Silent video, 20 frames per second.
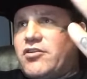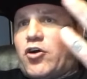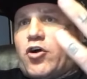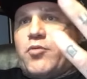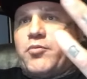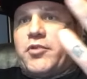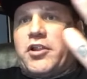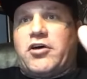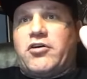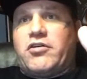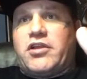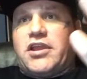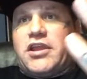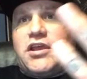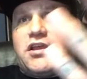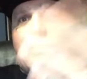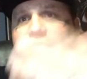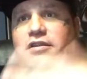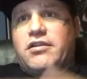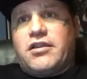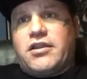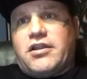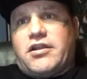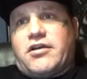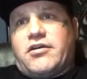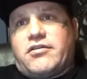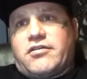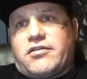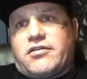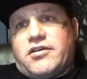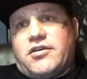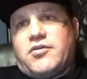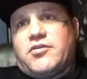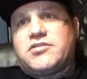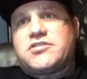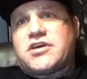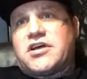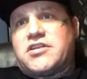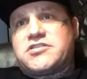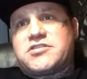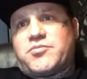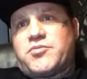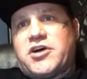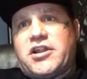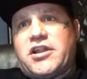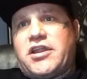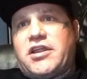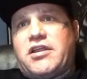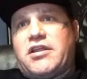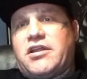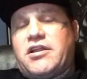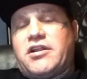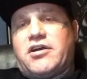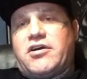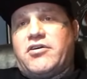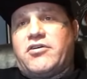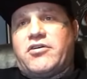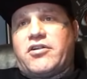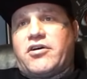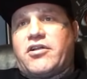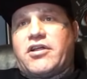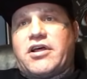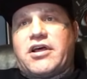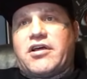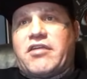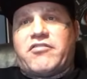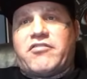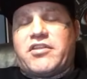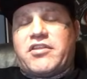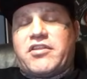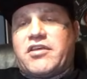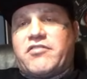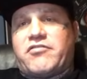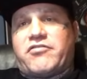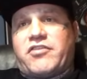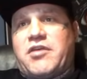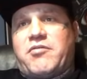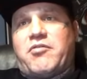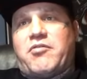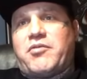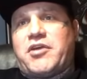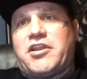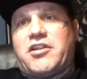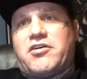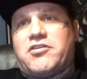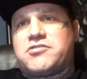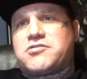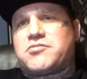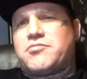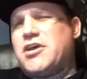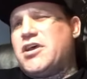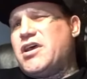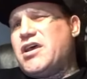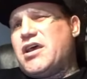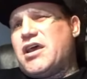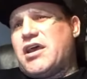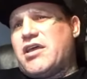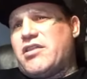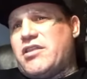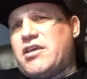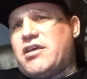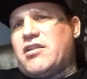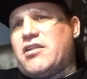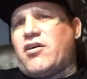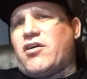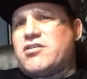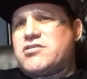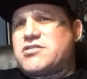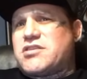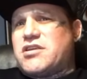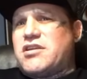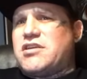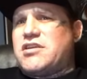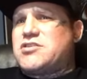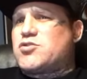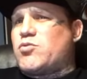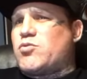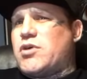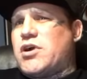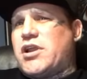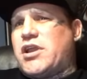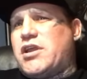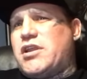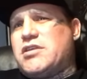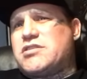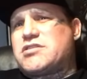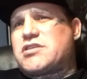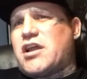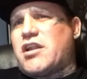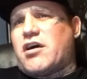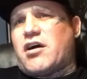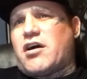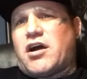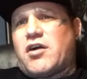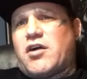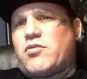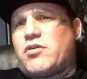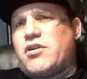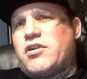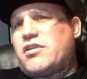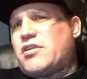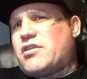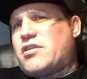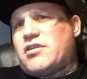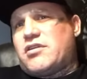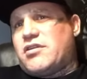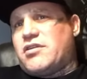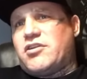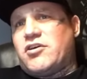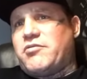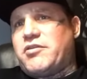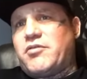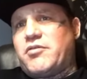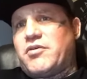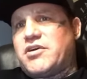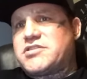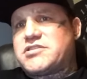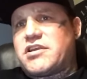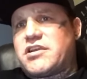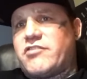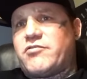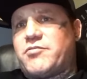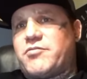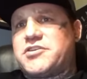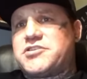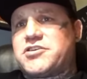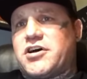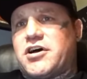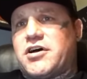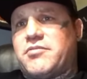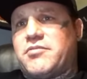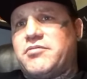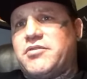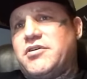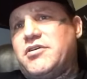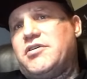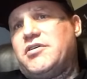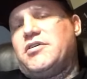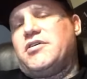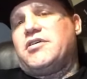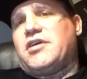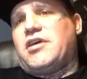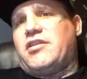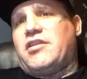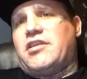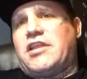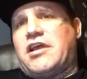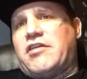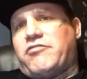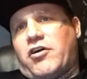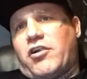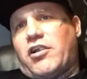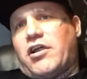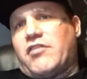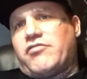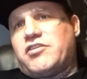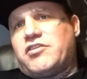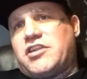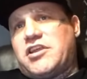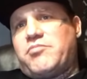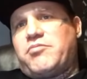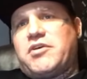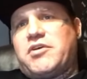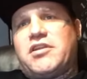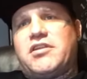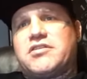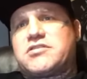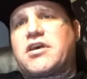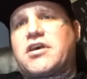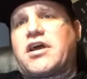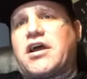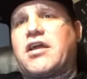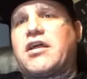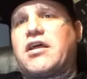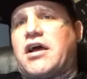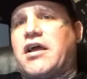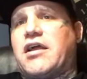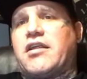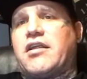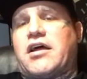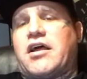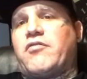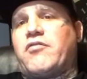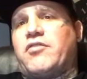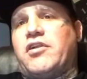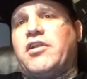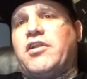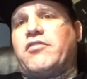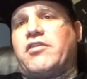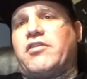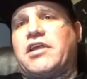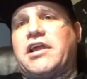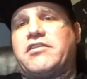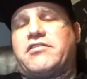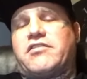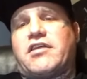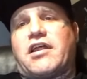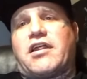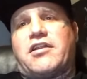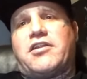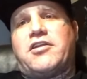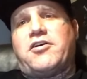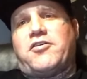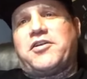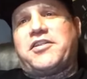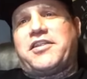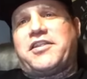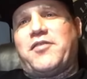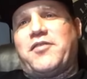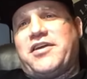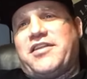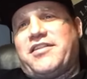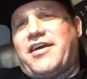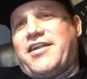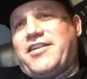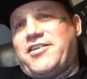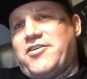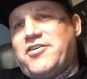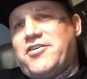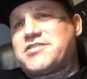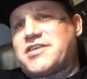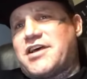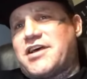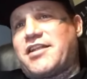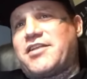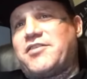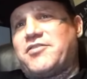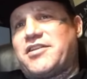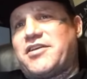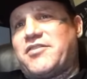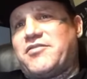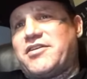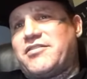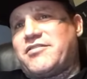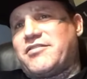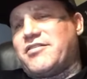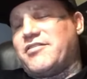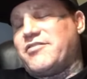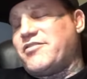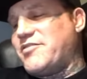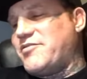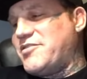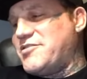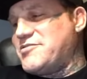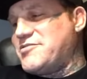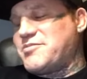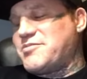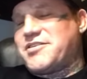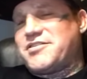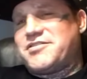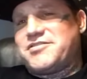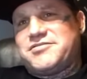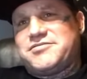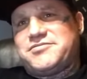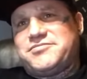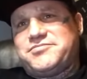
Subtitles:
Home Alone kid, tons of money, all that, everything, fame, everybody knows him. And then all of a sudden he's 20 and he's kind of awkward and nobody wants to give him a job. And then they fall off the deep end. It's like, I really relate to that. I know exactly what they went through for the most part.